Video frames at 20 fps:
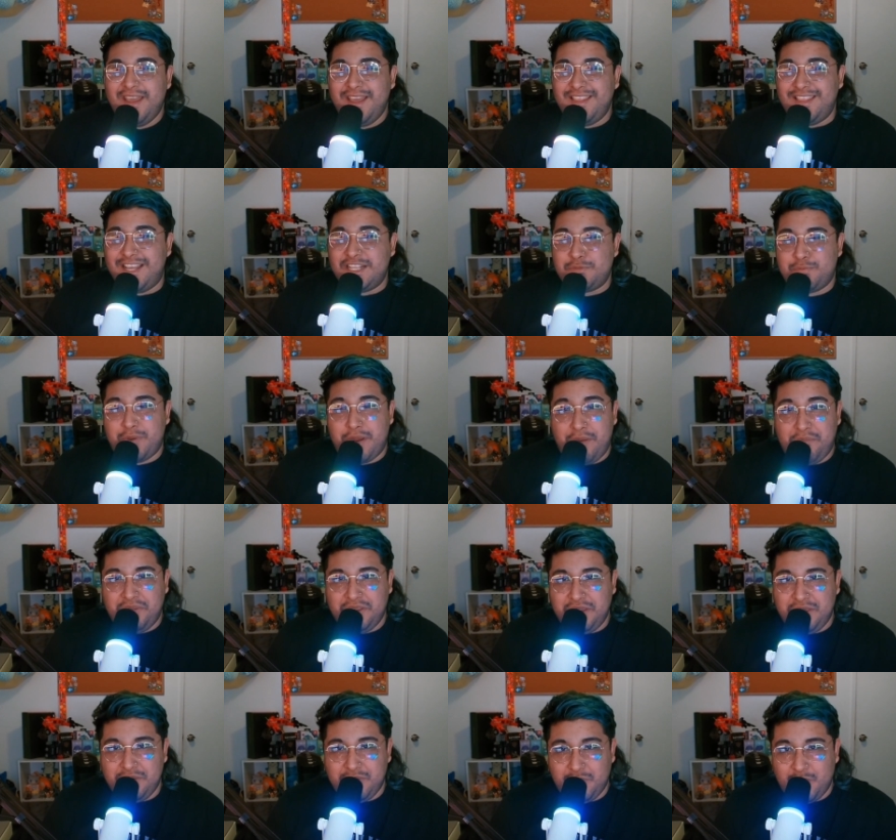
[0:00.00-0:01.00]
That's
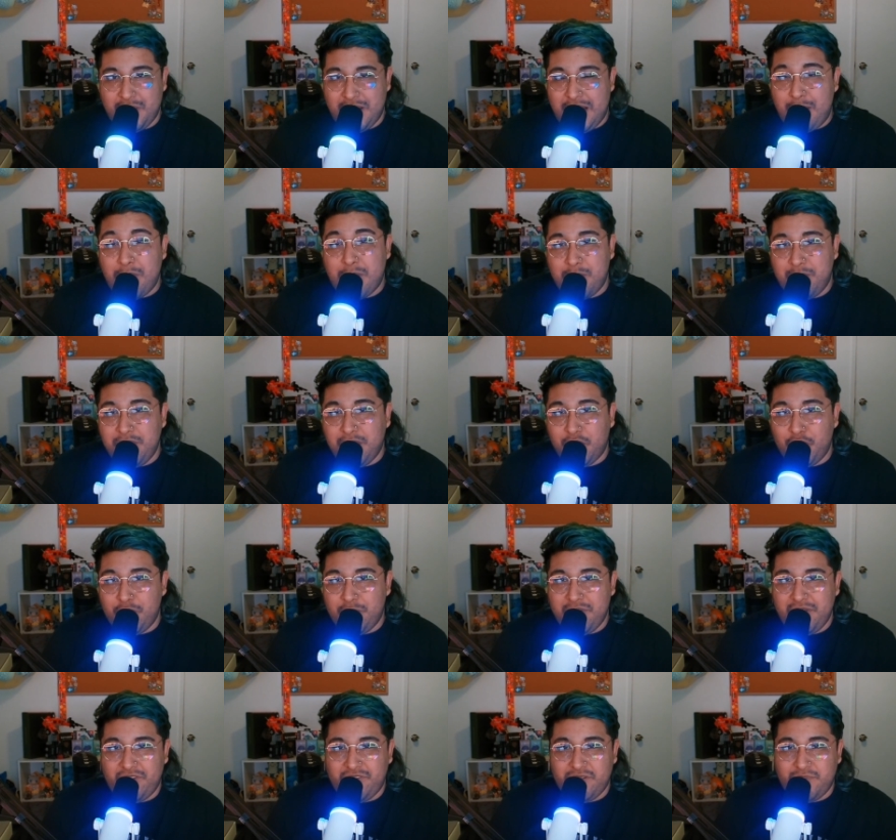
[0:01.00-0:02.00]
probably where I'm a little bit of